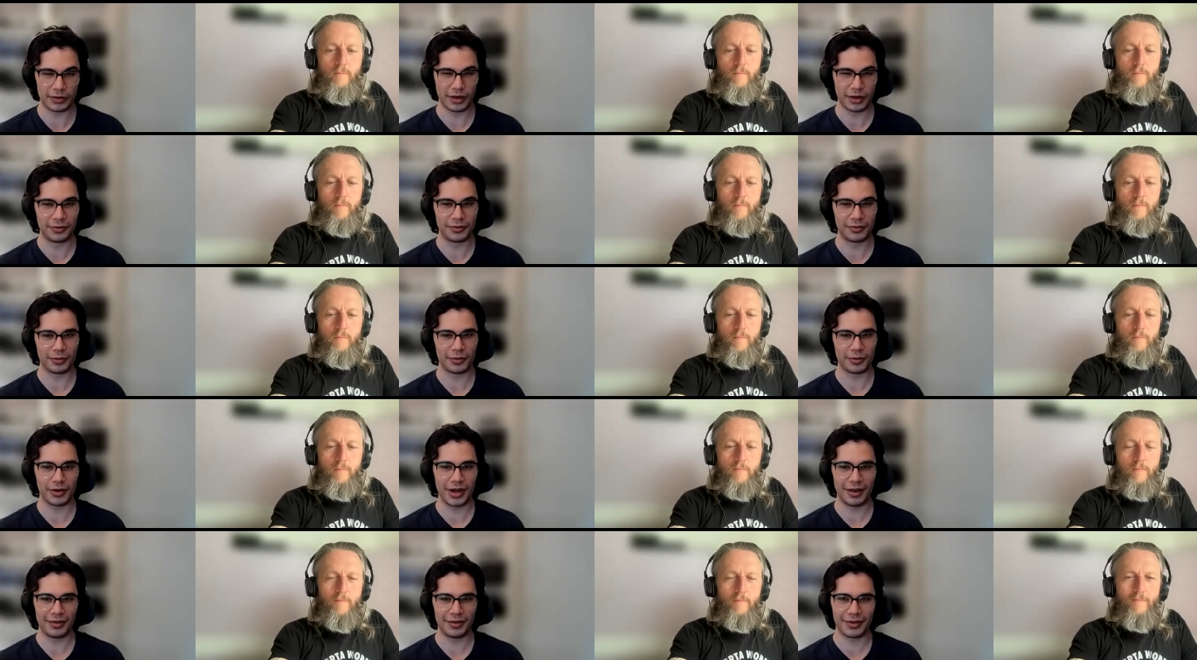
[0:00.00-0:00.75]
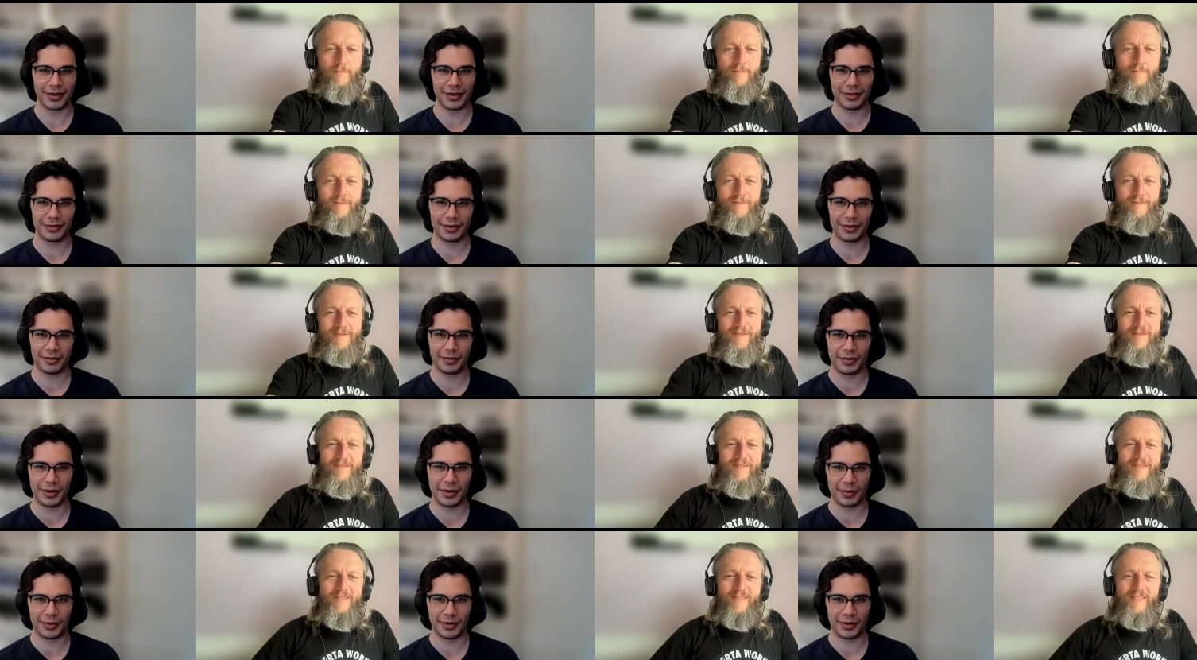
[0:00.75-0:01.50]
Speaker 1: off from what I've heard from
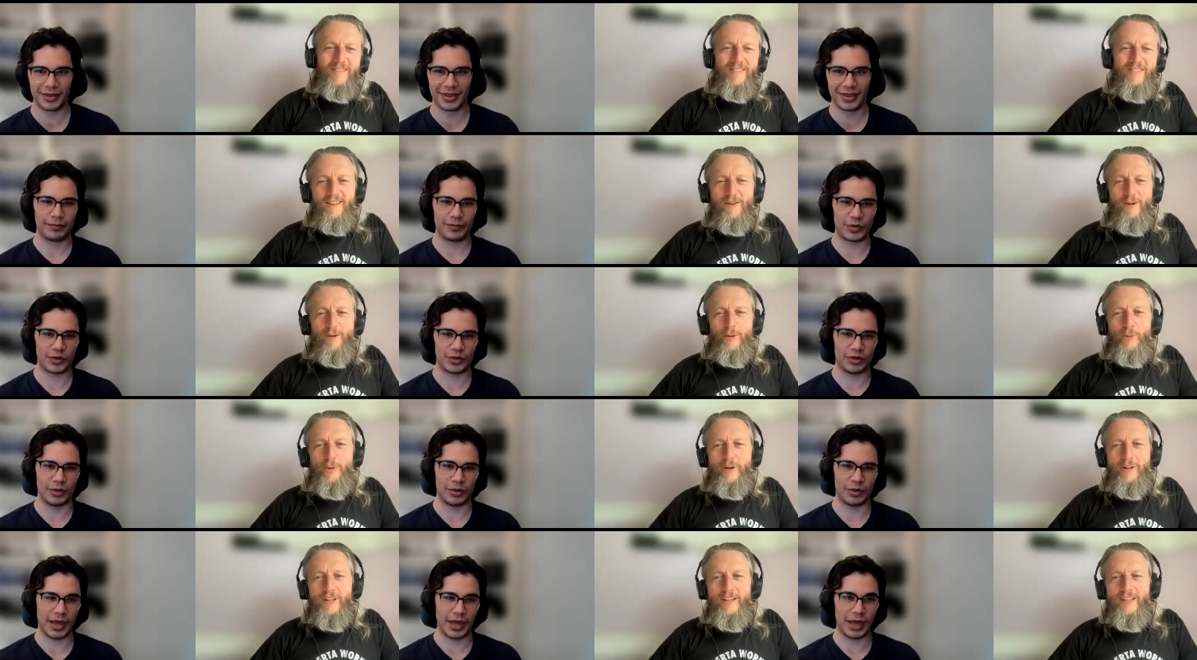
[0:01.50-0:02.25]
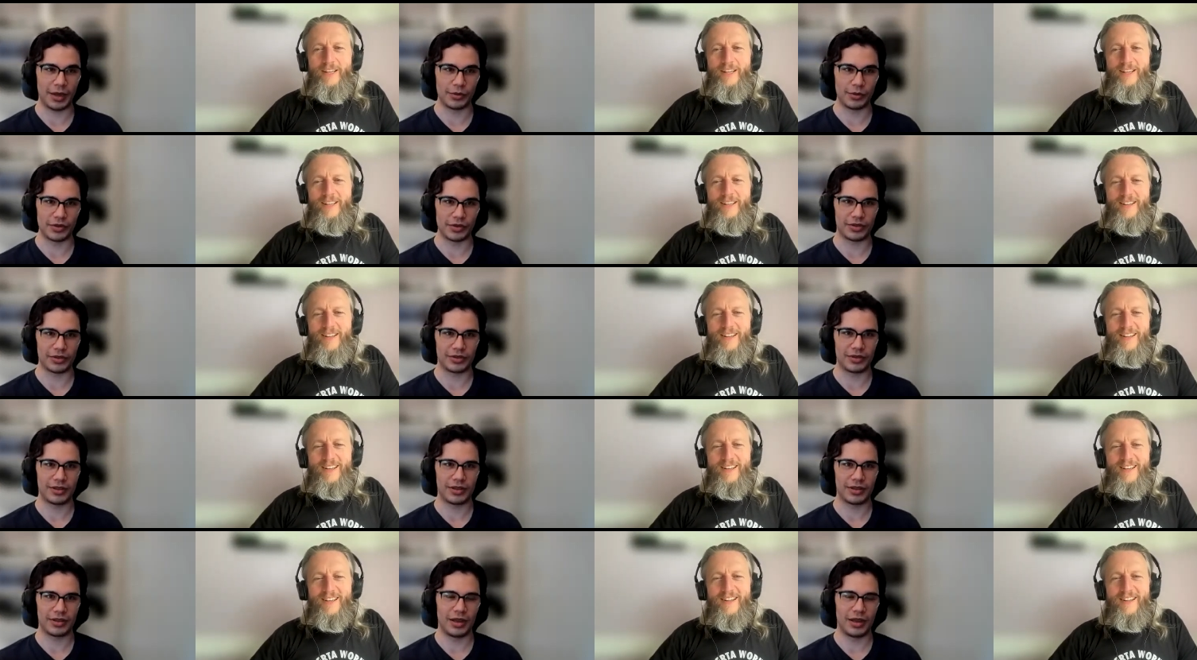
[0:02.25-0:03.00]
people. Oh, so oh, the really? pay was
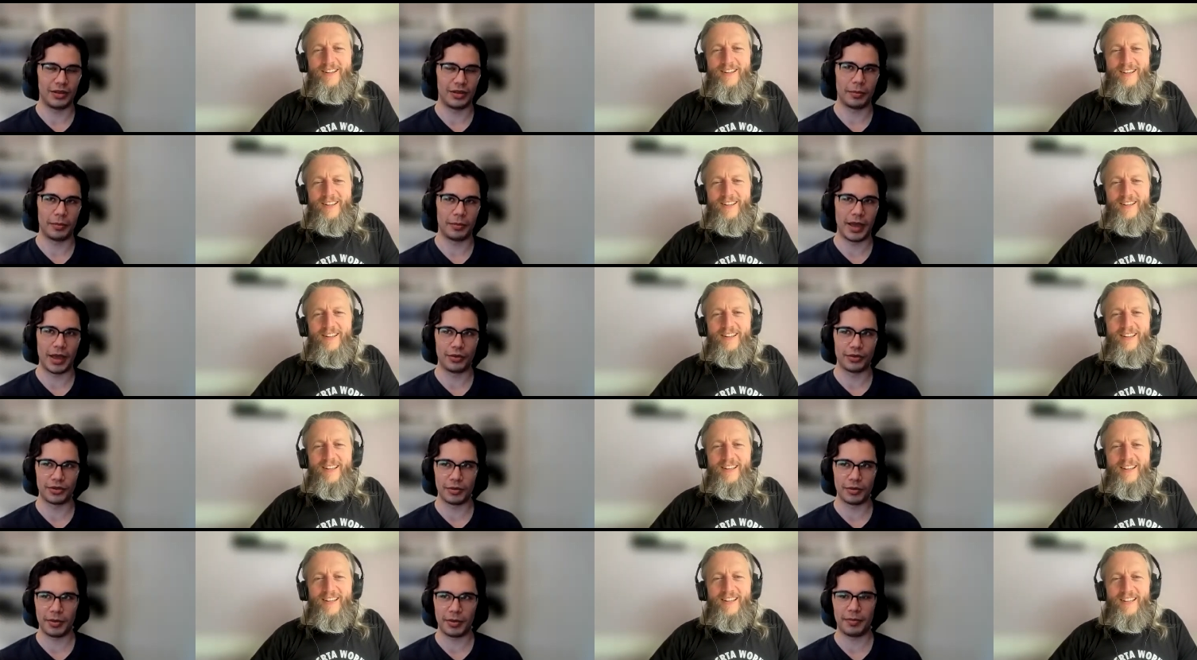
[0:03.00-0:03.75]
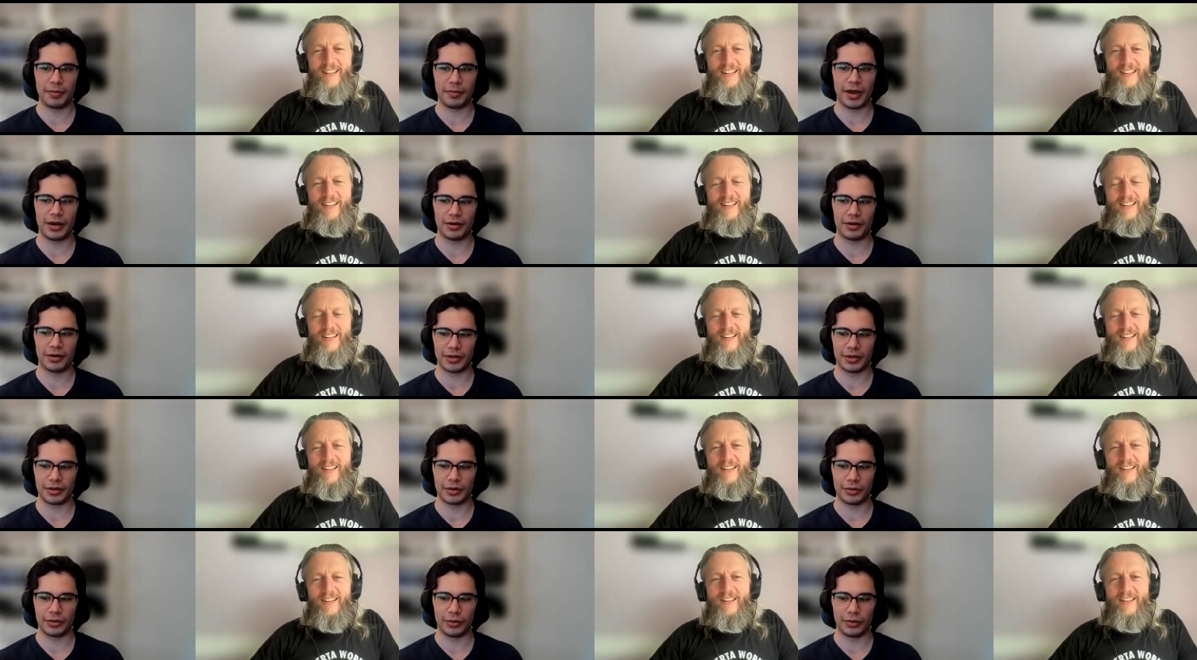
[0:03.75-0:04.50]
the pay was a bit better, but
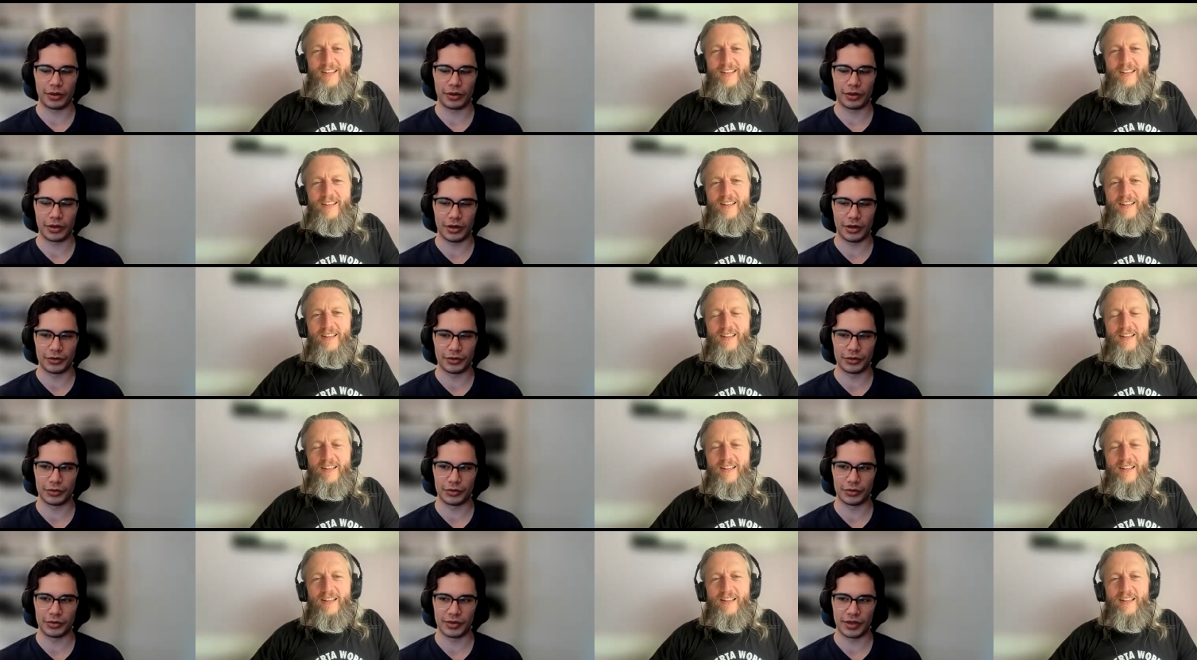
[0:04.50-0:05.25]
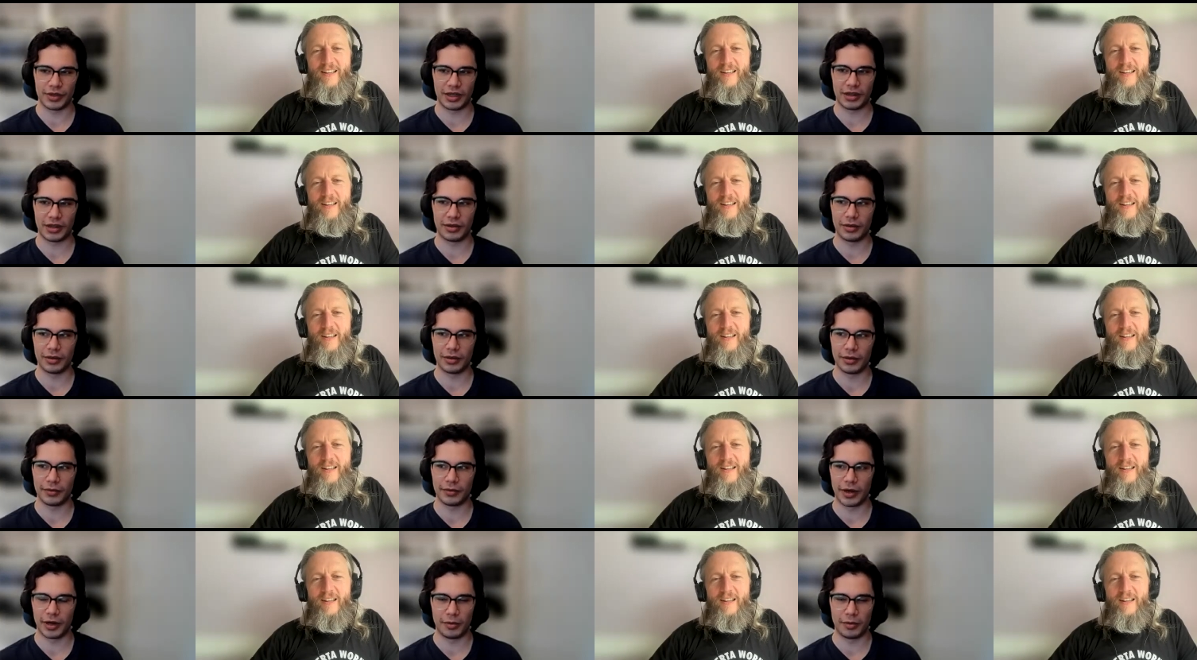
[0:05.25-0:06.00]
the work culture was like
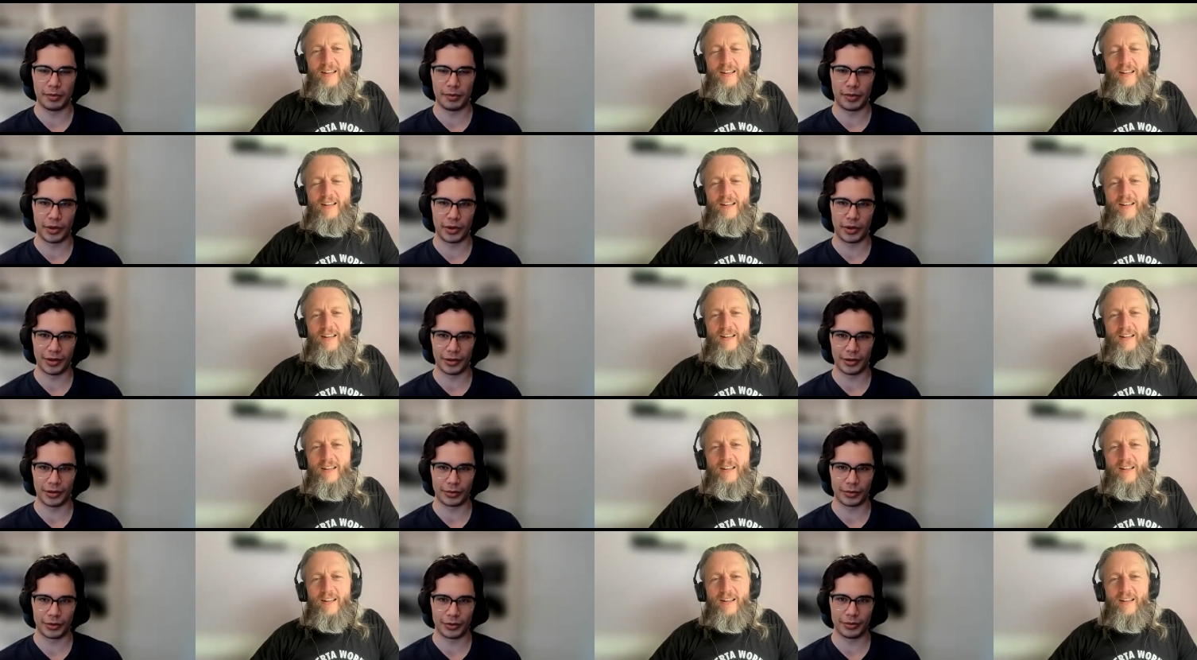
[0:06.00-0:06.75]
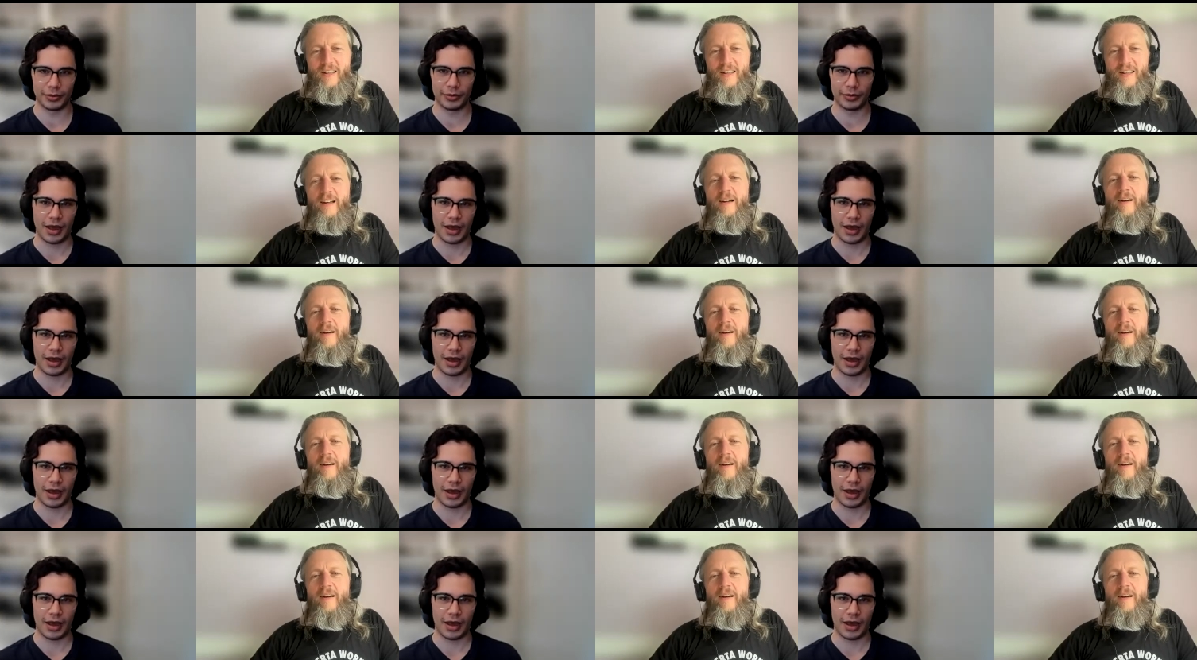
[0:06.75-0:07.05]
very boiler room.